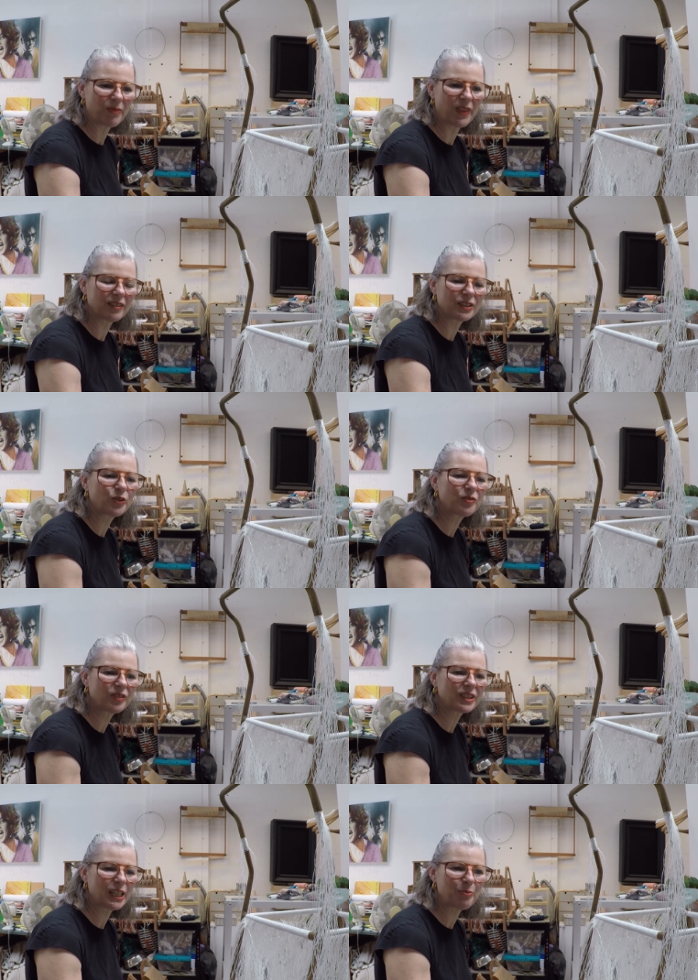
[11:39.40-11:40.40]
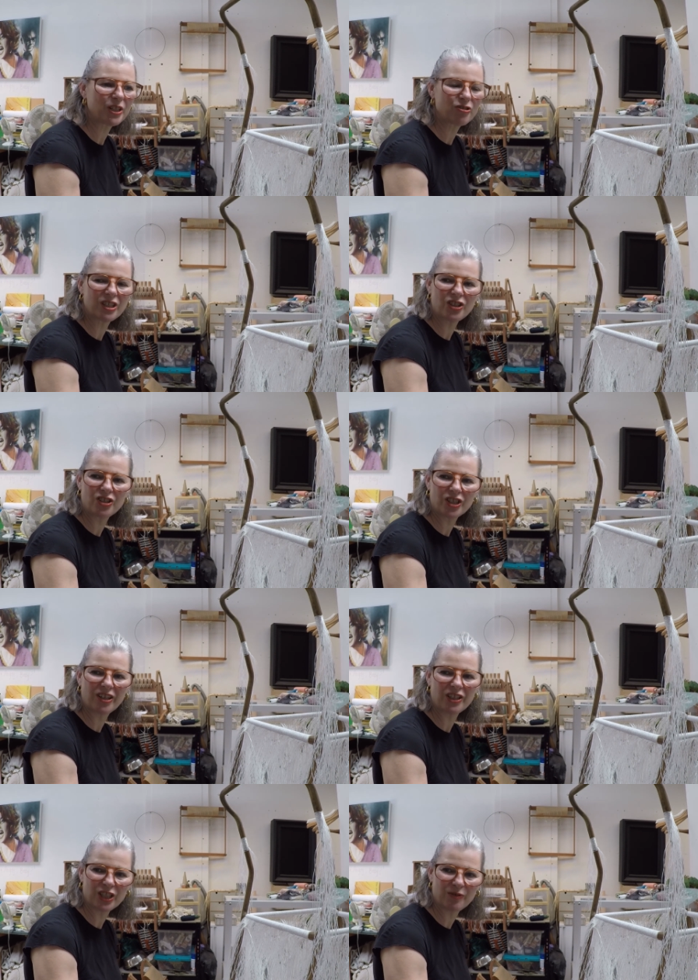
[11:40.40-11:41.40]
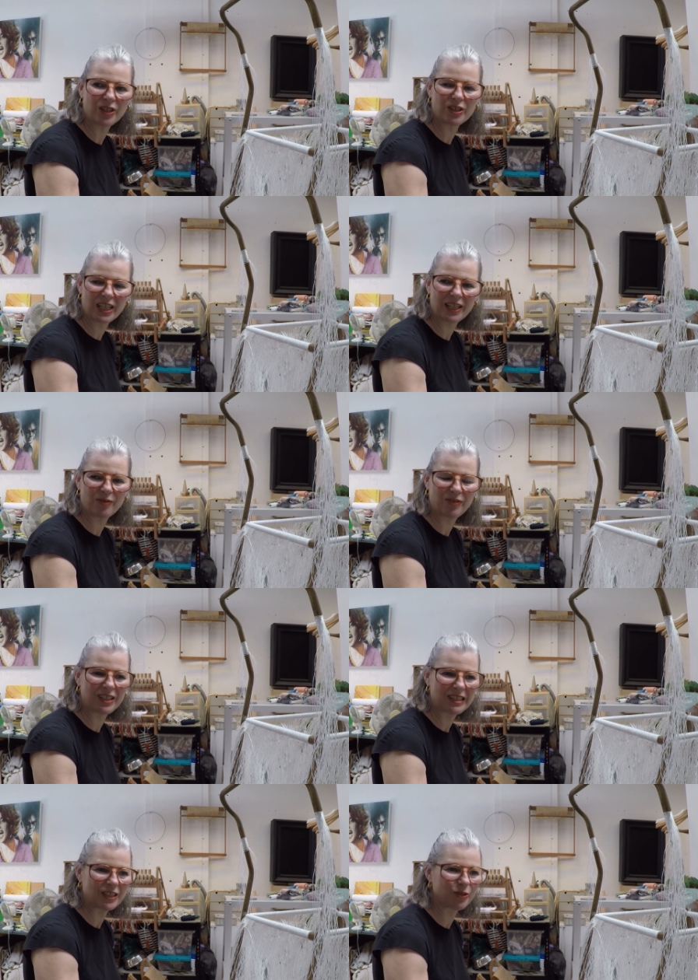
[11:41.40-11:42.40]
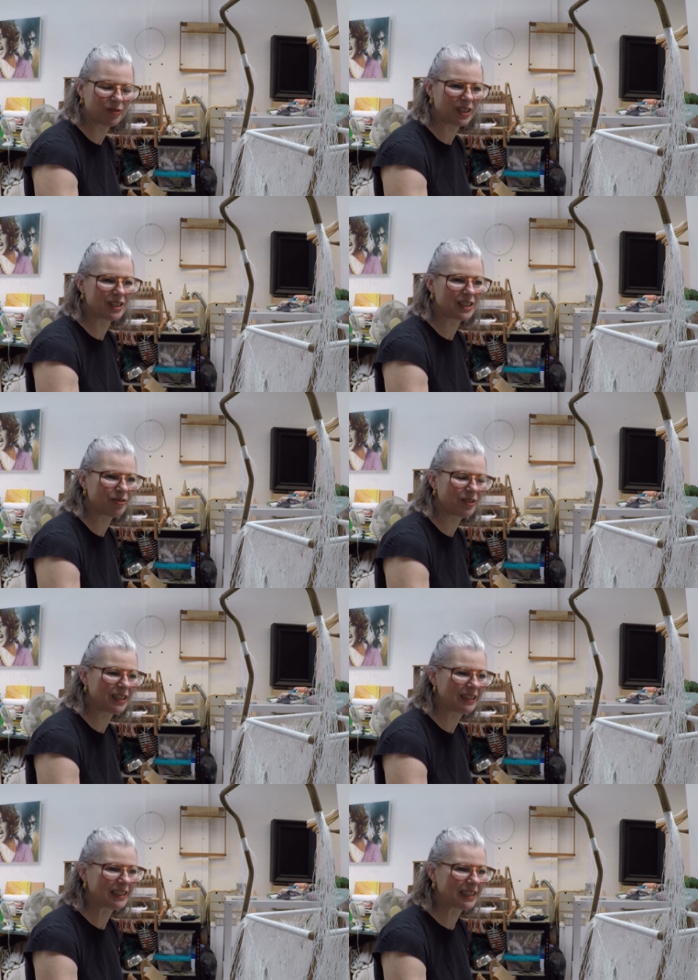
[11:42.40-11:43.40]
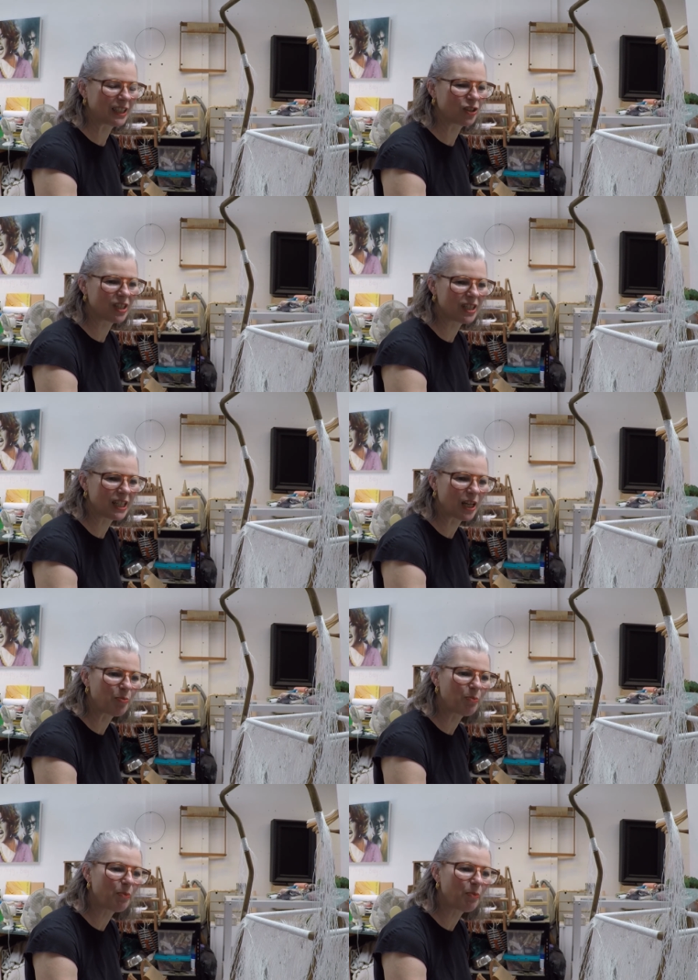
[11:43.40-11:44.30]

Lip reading: sort of keeping traditions going just for the sake of it is not necessarily a good idea.